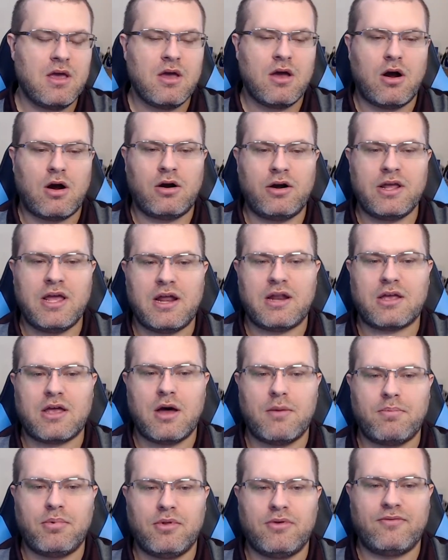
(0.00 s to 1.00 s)
Already had a
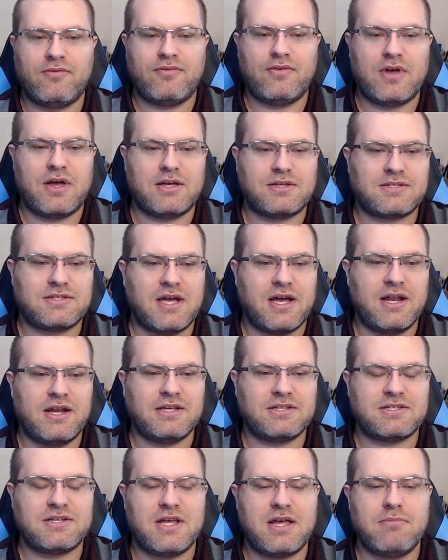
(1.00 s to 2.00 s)
couple of
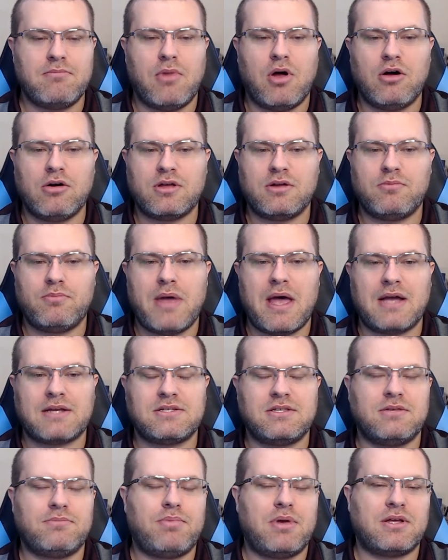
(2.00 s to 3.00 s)
signings today. Malkin back
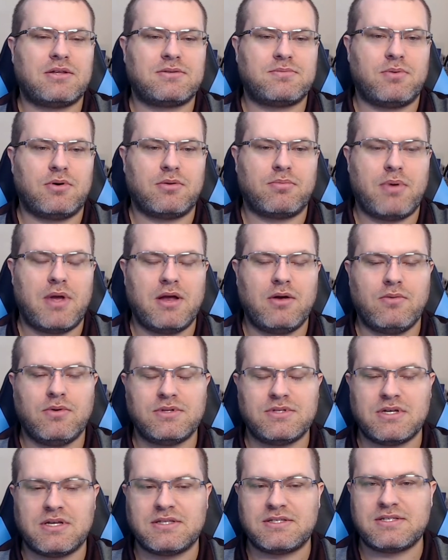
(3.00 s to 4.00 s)
to the Pittsburgh
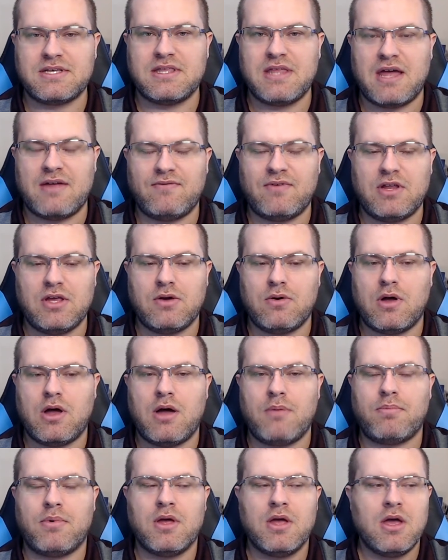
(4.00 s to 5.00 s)
Penguins. You can see that video
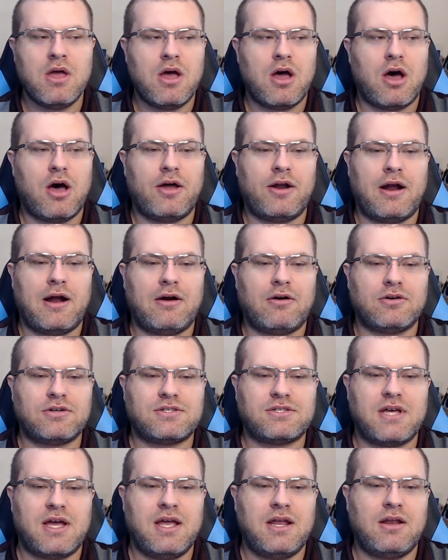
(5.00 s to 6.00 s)
up on our
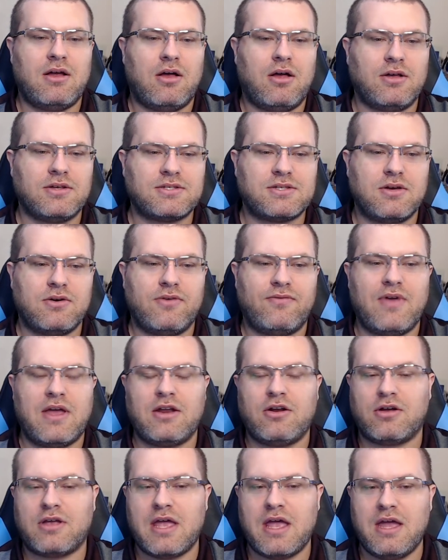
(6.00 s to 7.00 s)
site. Also,
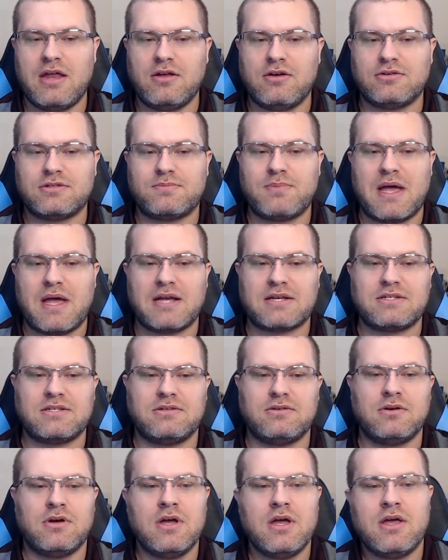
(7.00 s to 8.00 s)
Evander Kane goes back
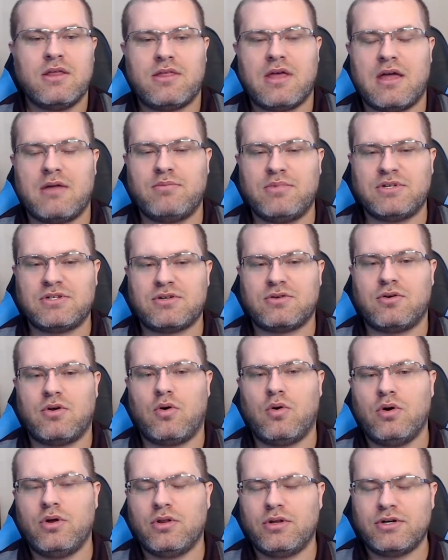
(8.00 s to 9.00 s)
to the Edmonton
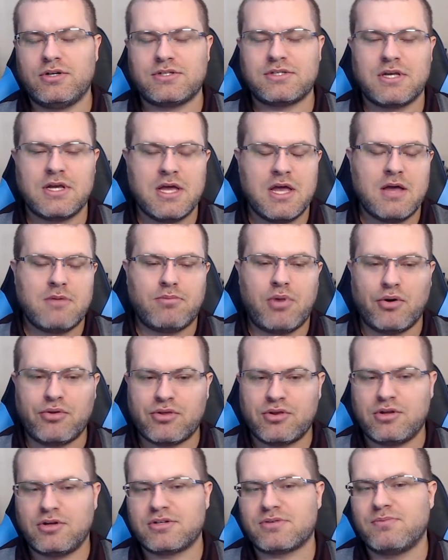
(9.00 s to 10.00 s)
Oilers. Both of
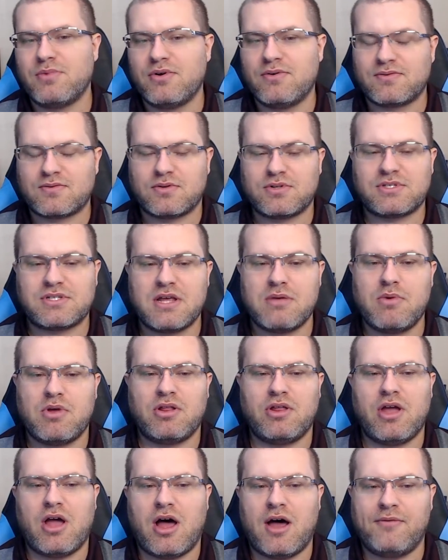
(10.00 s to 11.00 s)
those moves were
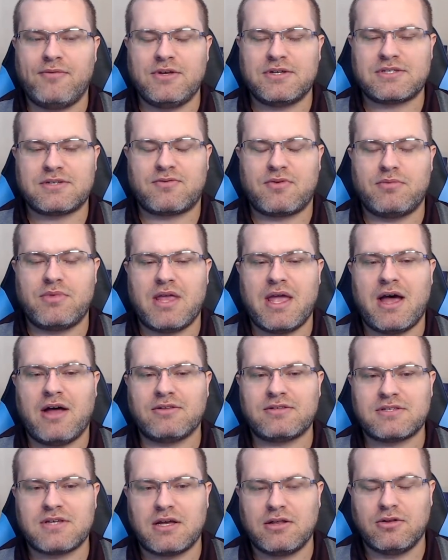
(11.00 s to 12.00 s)
seemingly obvious from the
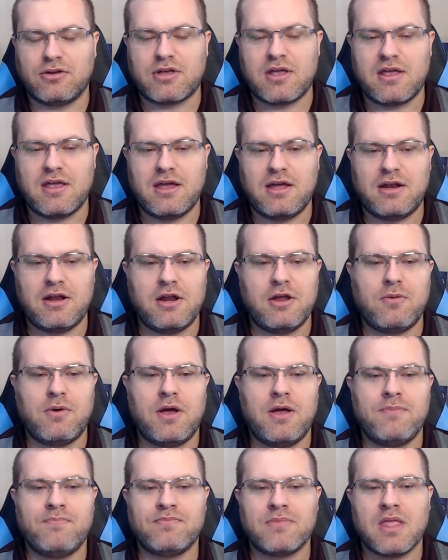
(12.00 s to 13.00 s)
outside looking in
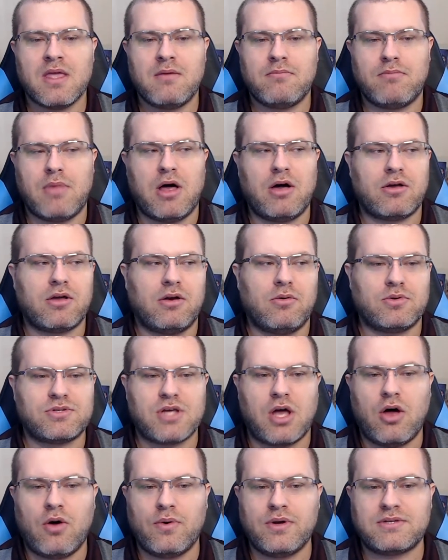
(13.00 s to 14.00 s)
anyway. Malkin was
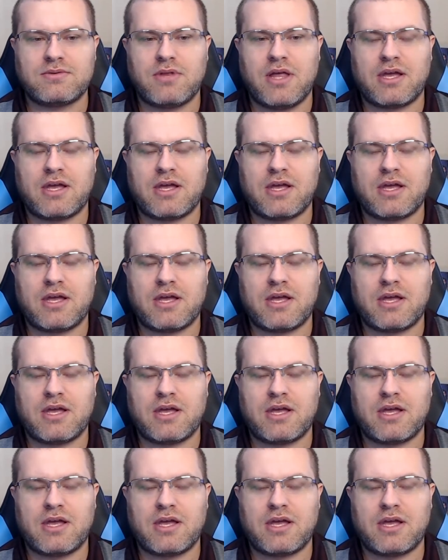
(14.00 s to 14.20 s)
always